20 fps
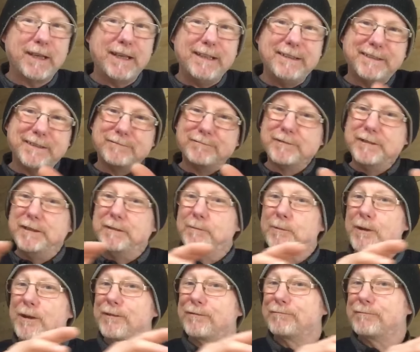Is it really
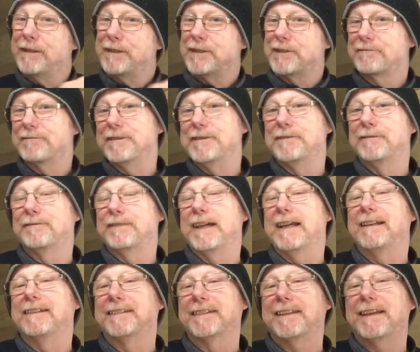worth registering your
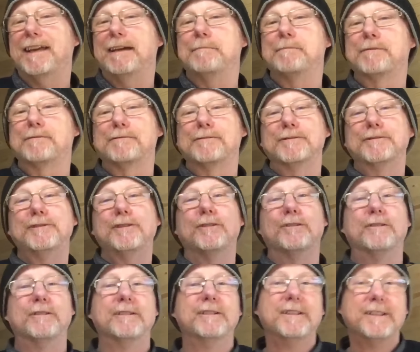van as a camper or
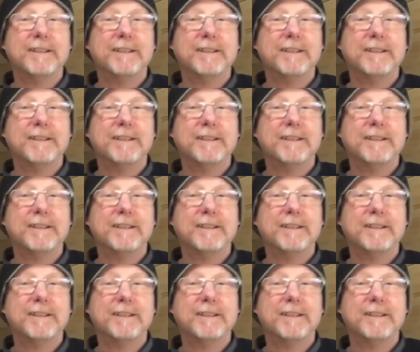not?